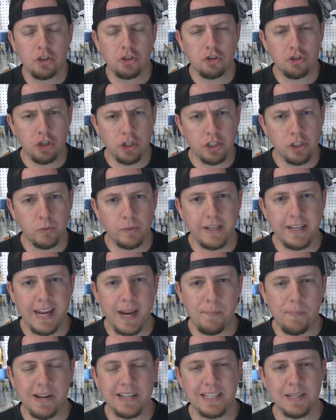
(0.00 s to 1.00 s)
So just to
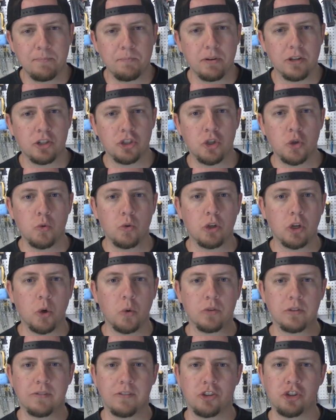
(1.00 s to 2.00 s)
recap, I did put 2
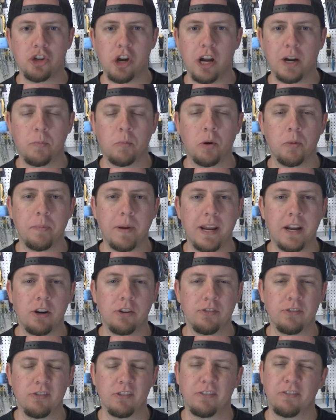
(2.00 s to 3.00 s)
coats of the chalkboard paint
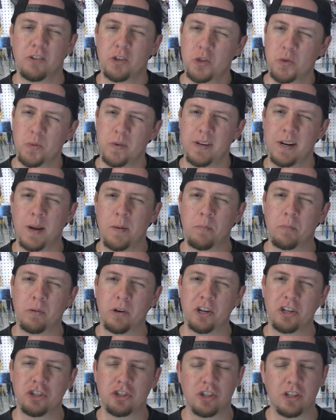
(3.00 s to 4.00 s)
on there. The first one I
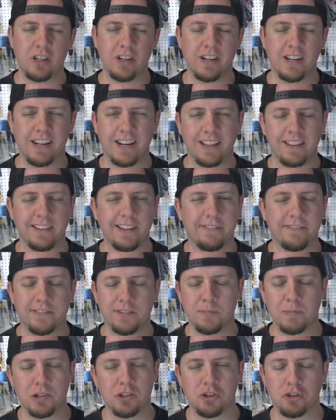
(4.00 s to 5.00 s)
brushed on and it
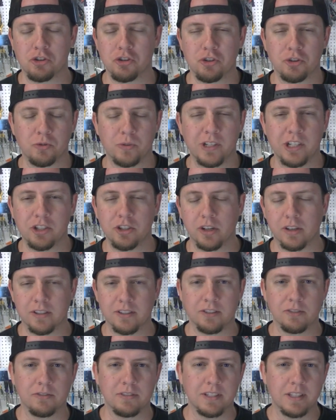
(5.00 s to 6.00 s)
left a bunch of streaks. You can
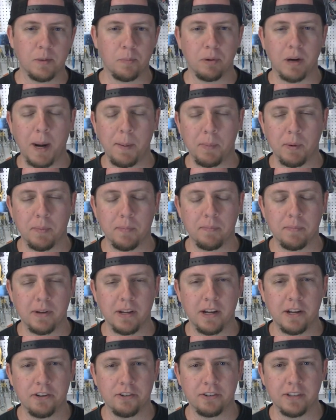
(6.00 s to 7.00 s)
still see the primer
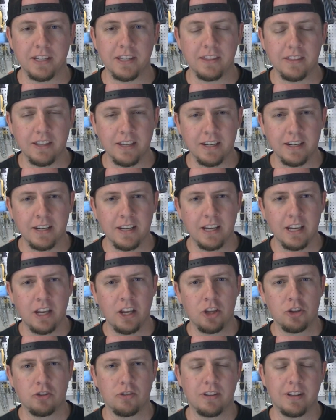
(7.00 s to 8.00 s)
underneath it.
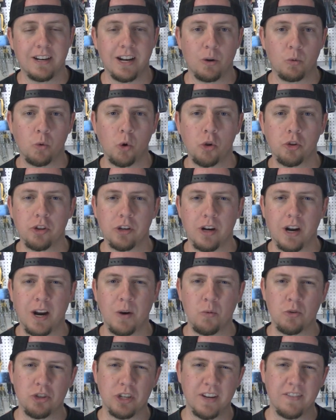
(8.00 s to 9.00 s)
So then I rolled it
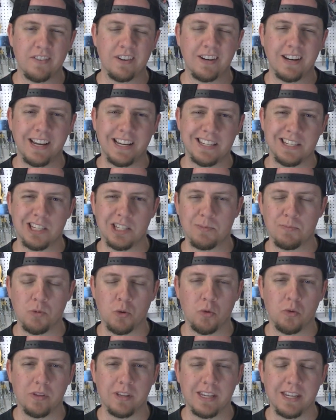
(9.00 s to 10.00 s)
on, which gave it a nice,
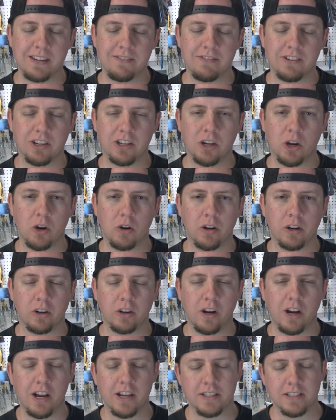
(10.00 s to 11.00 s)
smooth, even coat
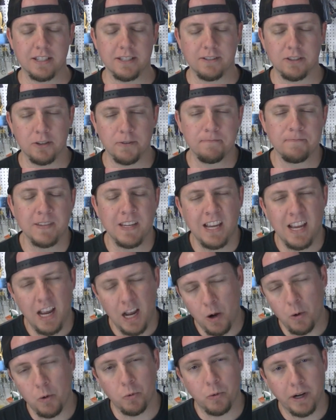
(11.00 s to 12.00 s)
across it. So
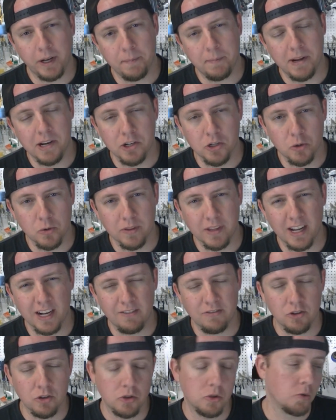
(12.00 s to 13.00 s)
I would recommend doing that
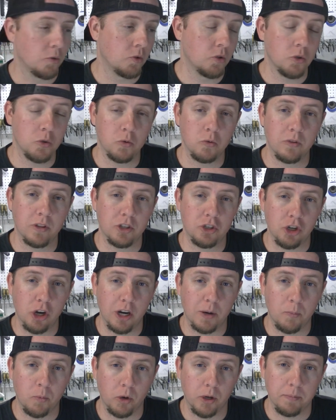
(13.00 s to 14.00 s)
if you do the
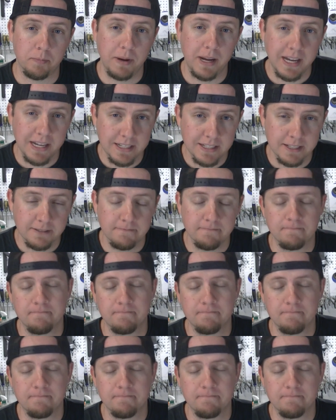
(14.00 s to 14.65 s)
chalkboard paint.